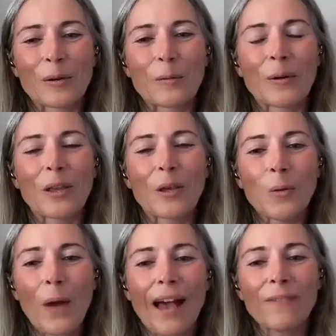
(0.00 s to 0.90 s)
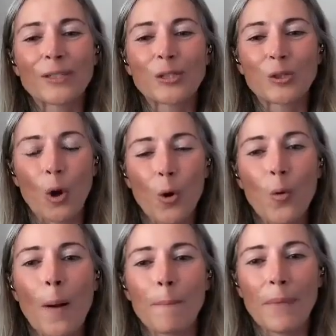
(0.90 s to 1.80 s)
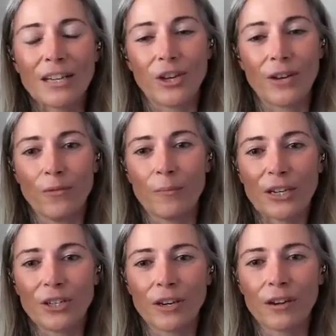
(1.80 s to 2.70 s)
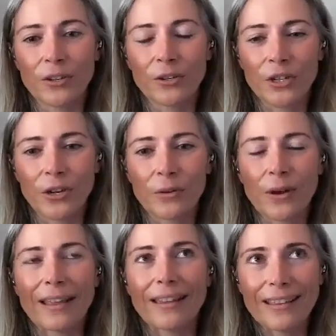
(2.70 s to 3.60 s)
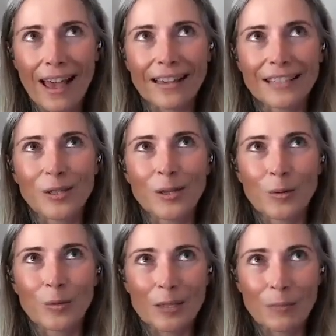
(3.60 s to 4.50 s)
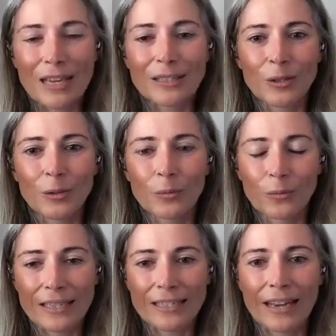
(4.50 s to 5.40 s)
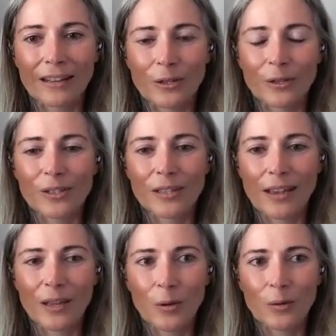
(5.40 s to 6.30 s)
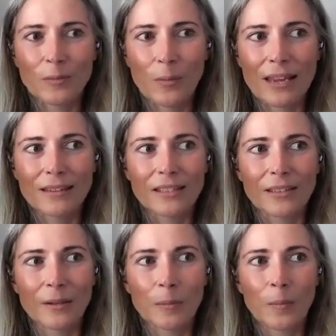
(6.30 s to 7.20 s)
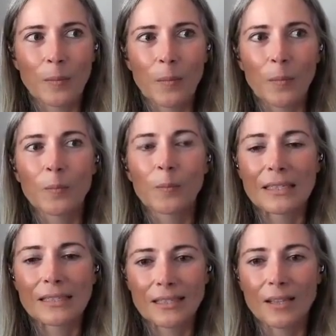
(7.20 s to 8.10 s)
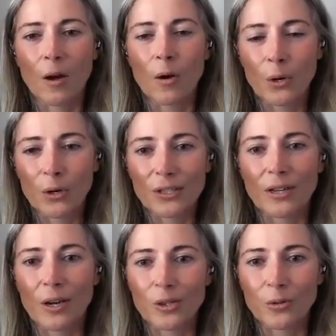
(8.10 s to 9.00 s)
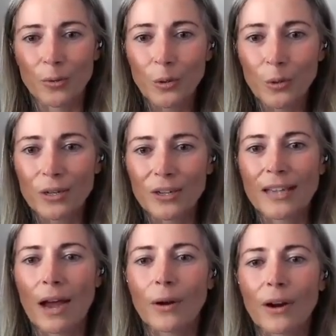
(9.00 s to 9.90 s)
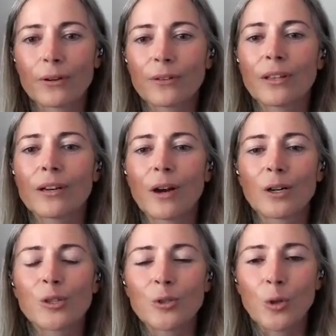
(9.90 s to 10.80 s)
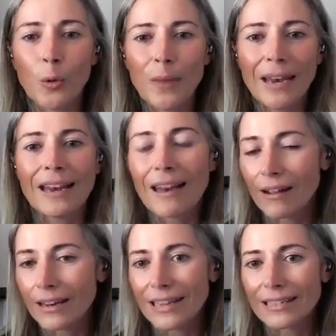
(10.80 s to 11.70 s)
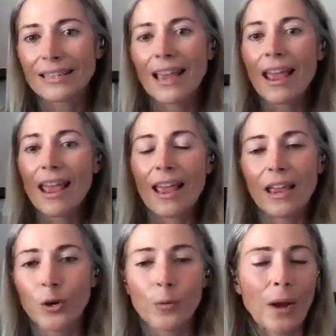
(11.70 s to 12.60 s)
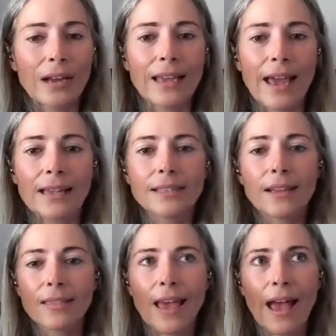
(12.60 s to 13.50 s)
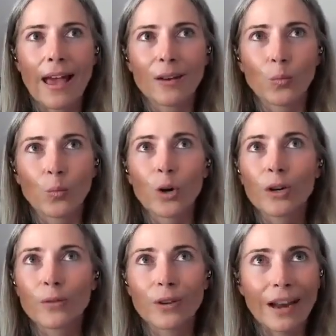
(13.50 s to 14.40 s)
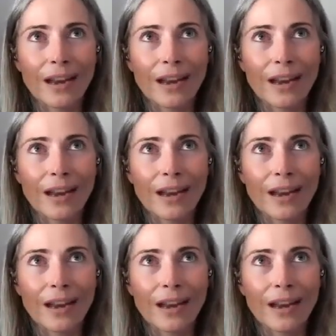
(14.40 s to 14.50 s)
so you have so much information on your show. Yes, you speak to retailers, you speak to business owners and entrepreneurs. However, there are so many nuggets in your podcast that work for